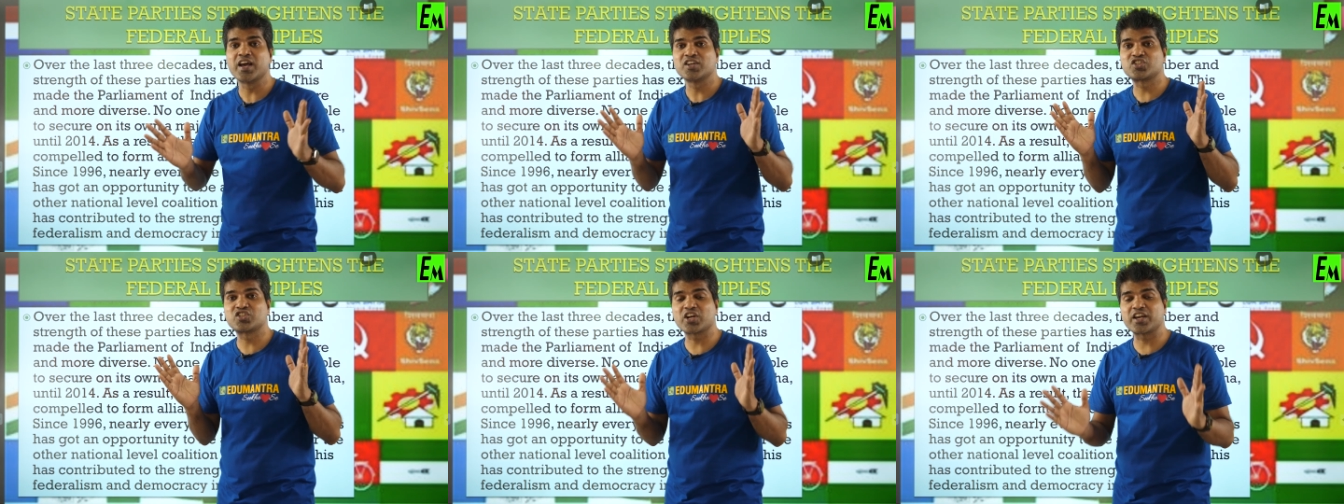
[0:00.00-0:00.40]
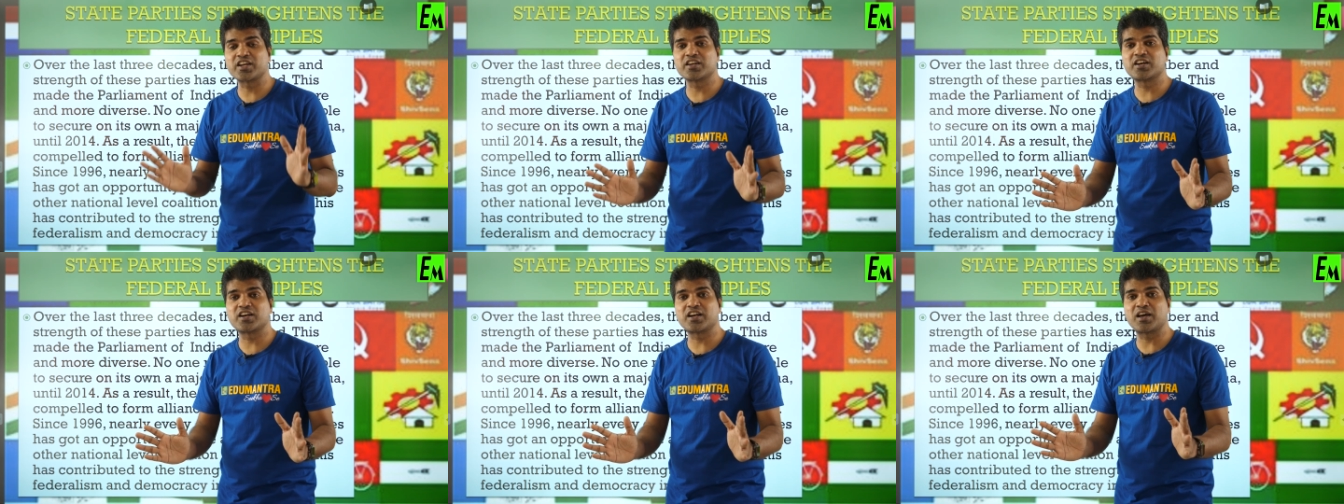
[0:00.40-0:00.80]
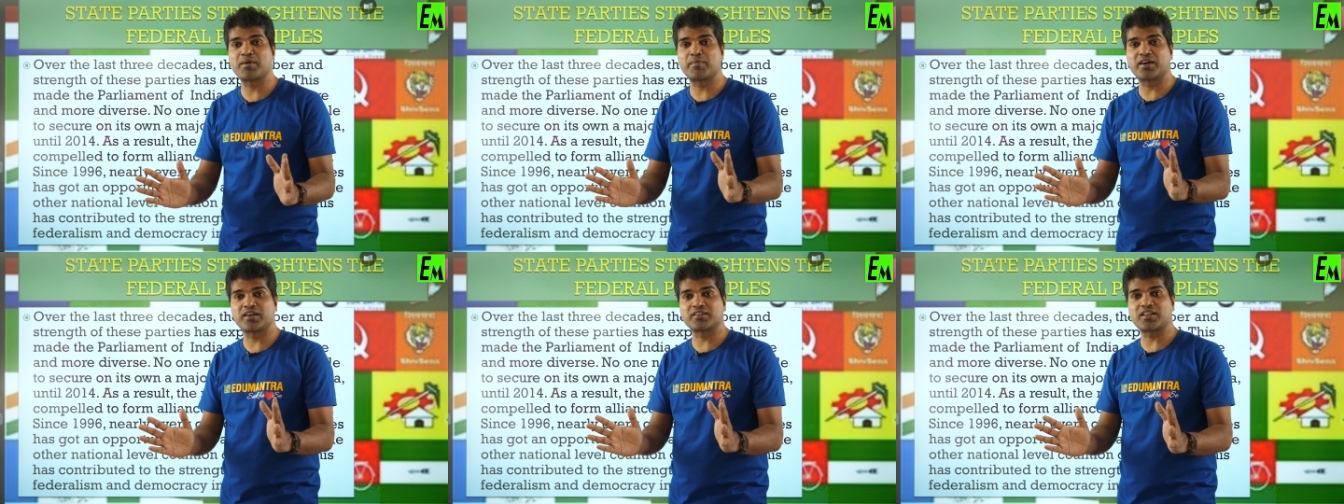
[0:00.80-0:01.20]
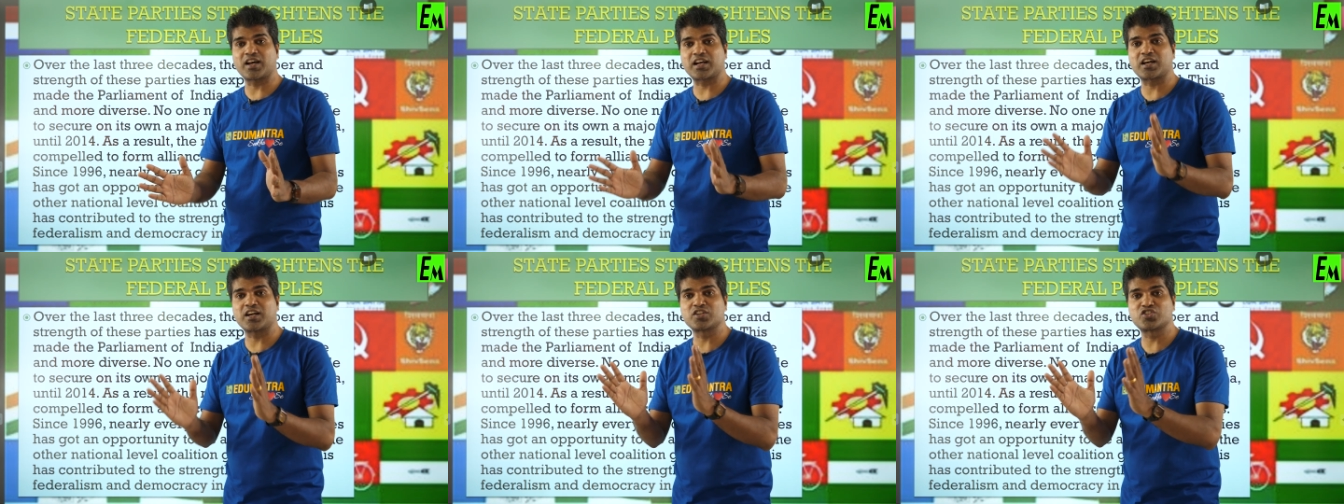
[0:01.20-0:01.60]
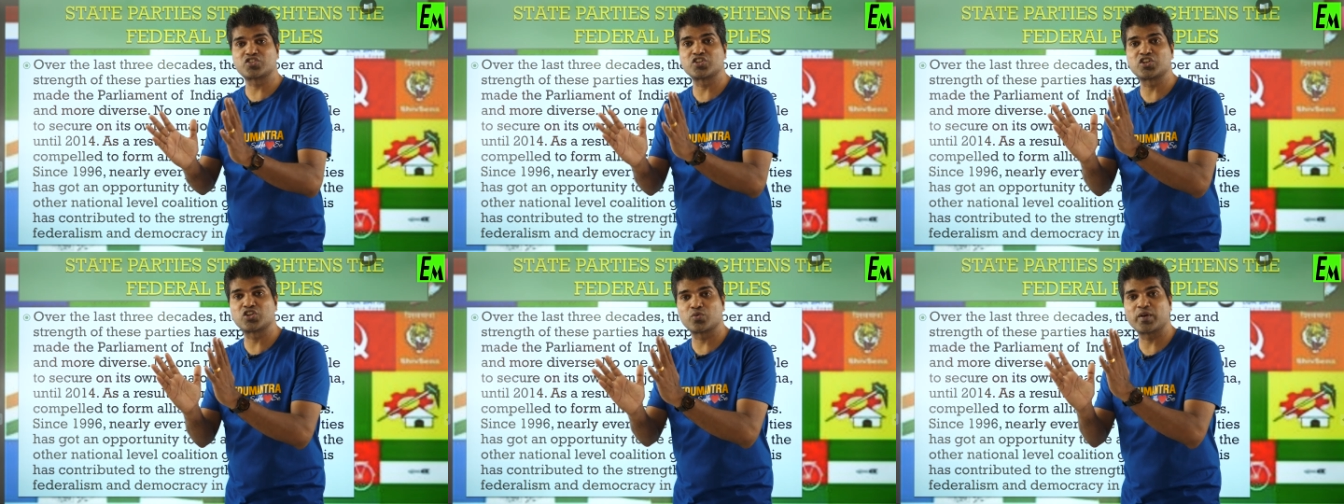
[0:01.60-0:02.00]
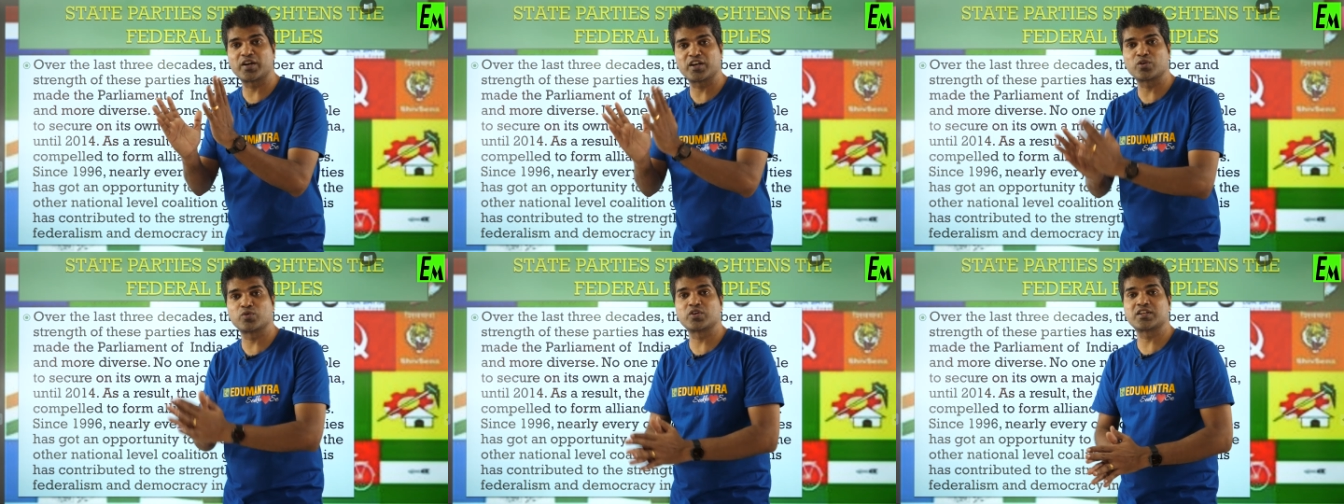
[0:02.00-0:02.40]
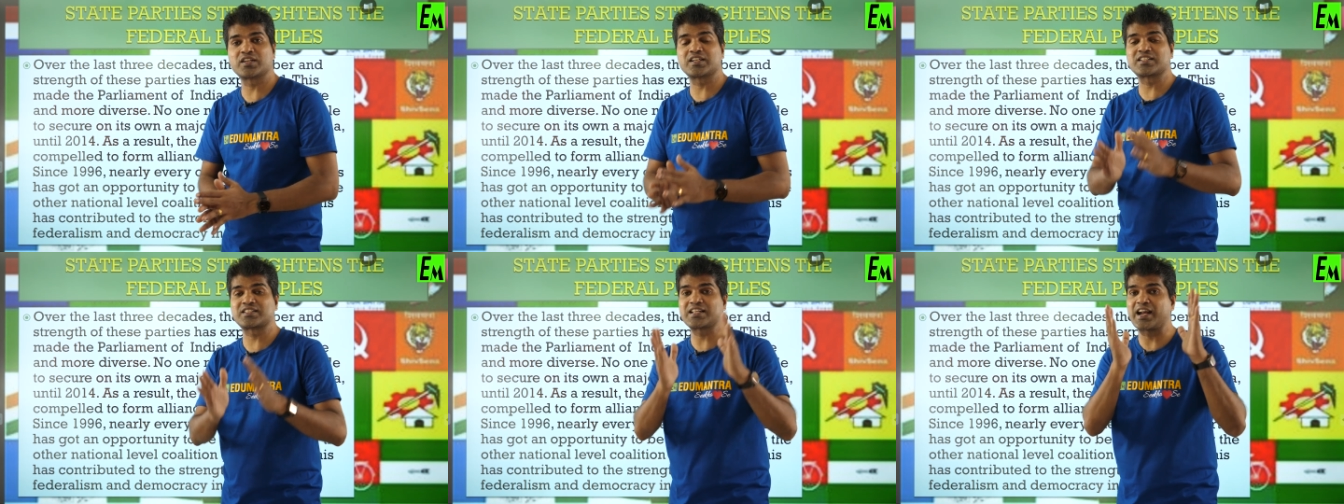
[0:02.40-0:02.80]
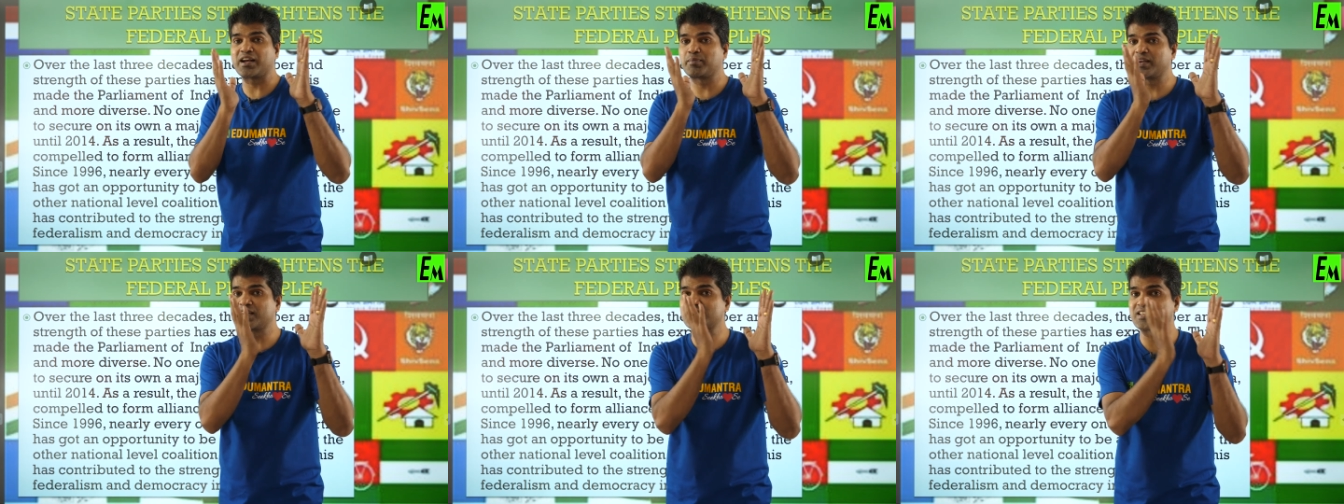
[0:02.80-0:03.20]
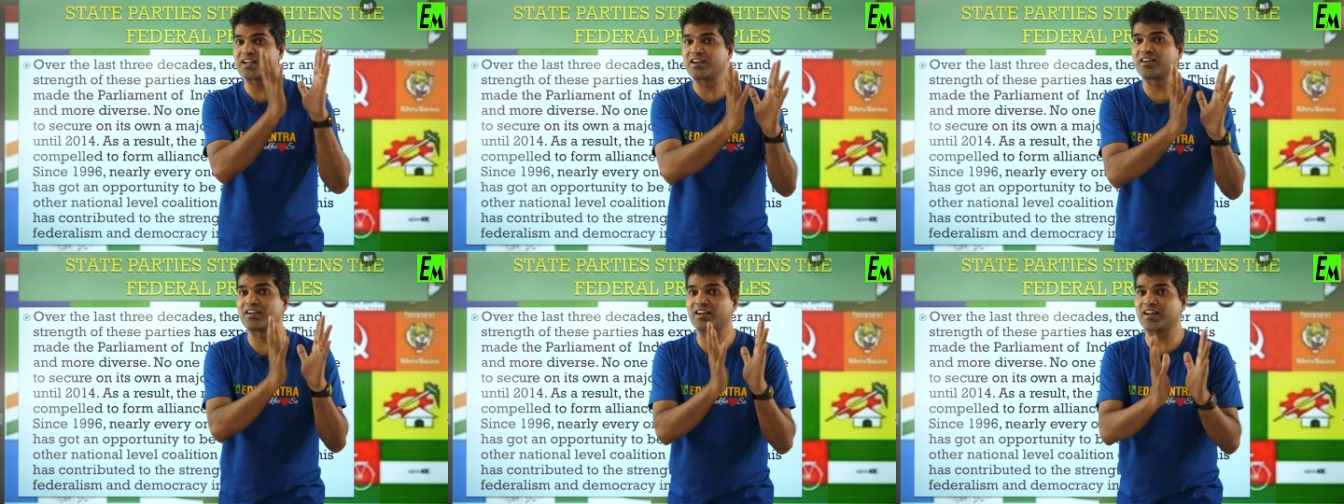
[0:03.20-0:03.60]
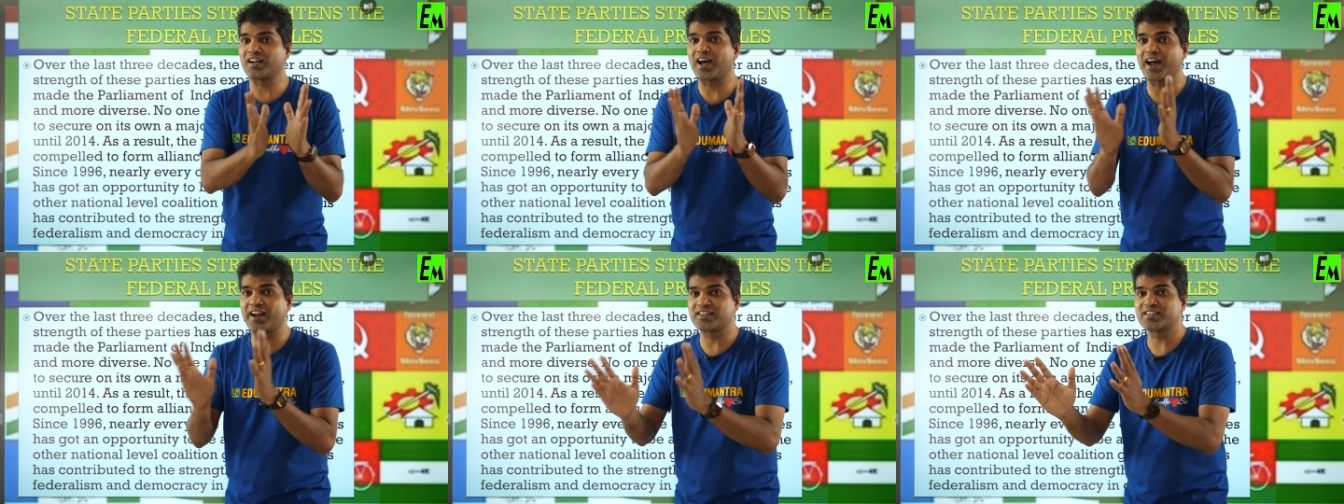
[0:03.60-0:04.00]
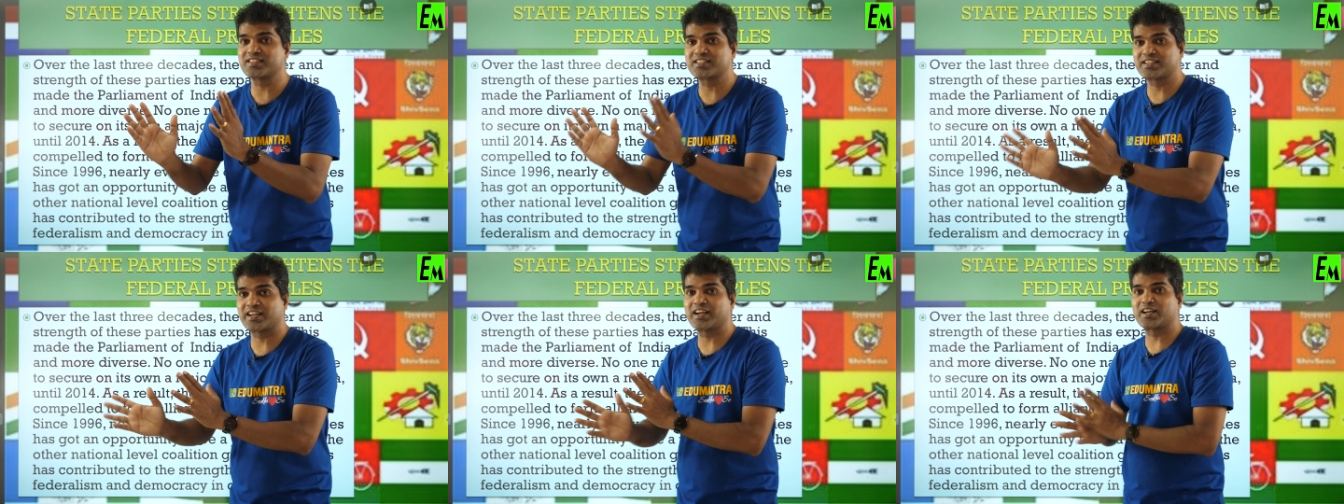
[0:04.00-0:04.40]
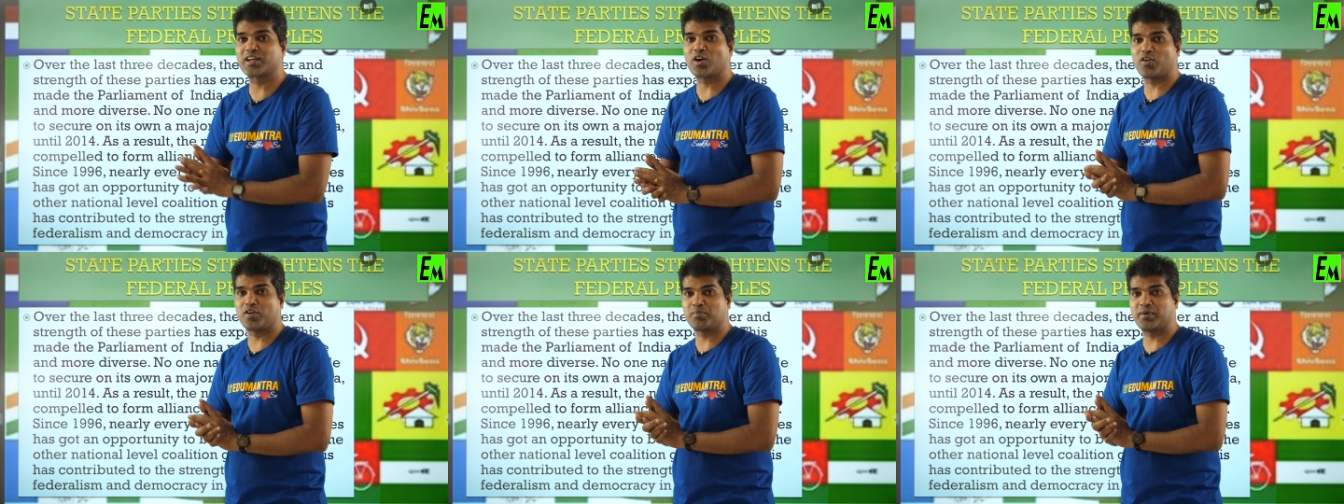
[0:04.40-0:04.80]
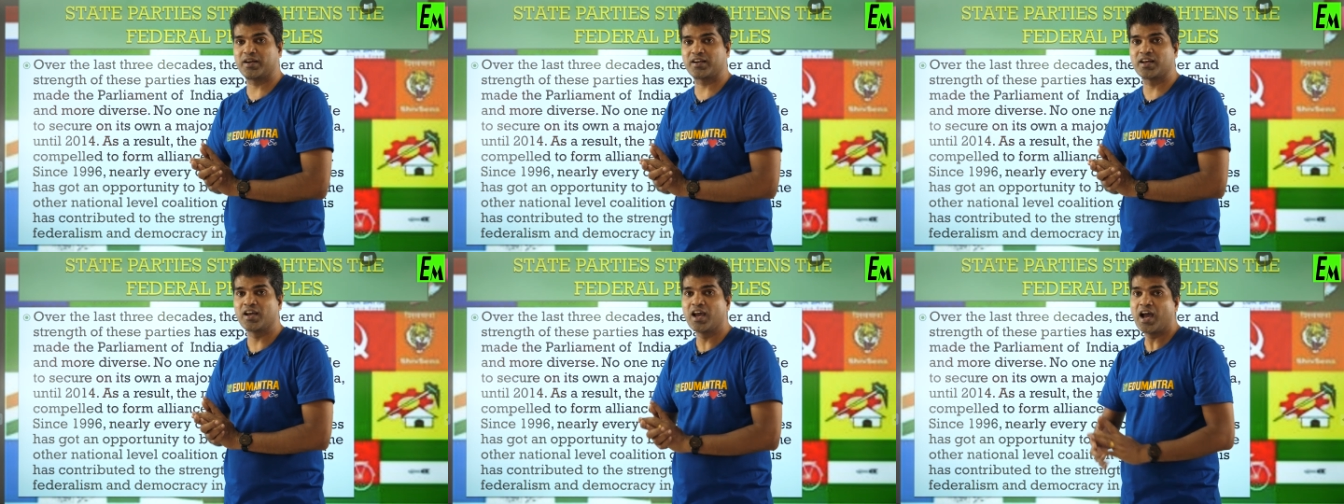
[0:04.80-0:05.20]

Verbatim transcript: shared among the constituent units that means central and the state government